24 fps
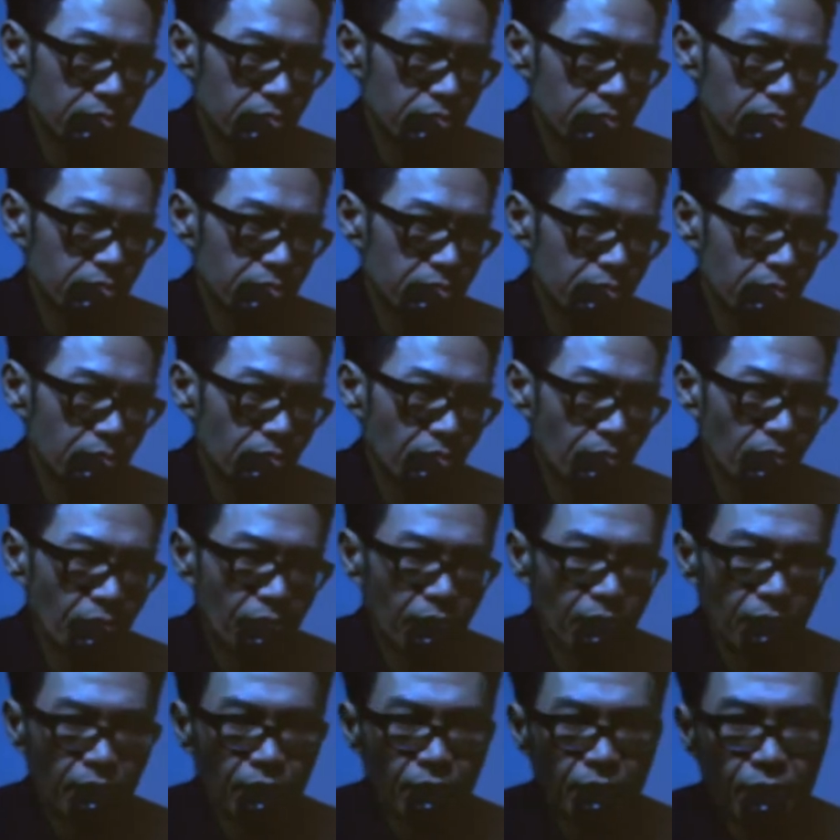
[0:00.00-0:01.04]

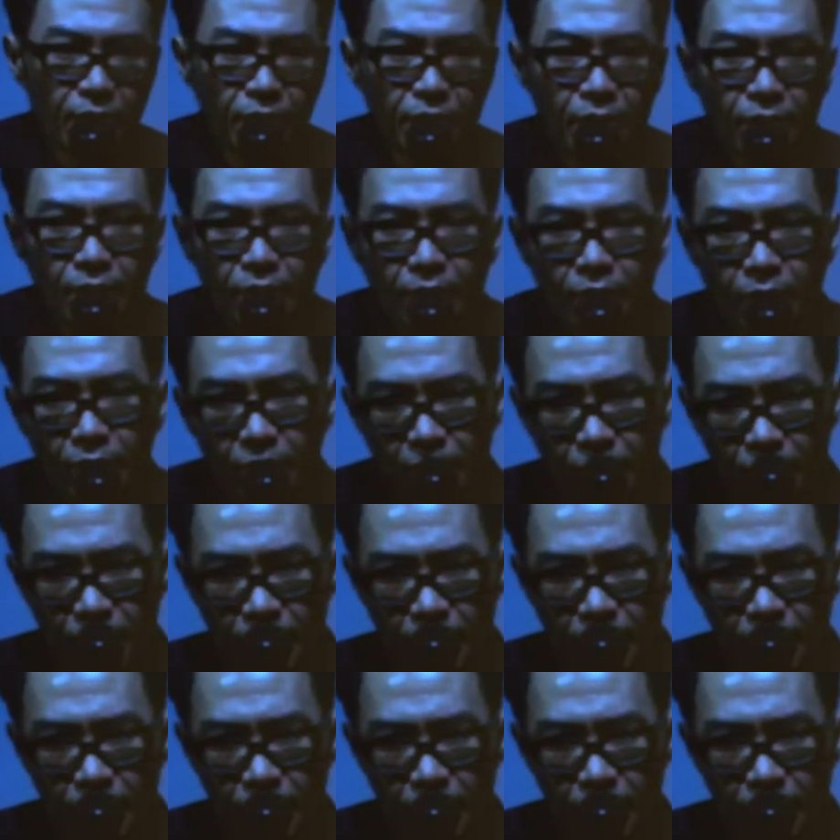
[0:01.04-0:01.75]
No one is speaking in this clip.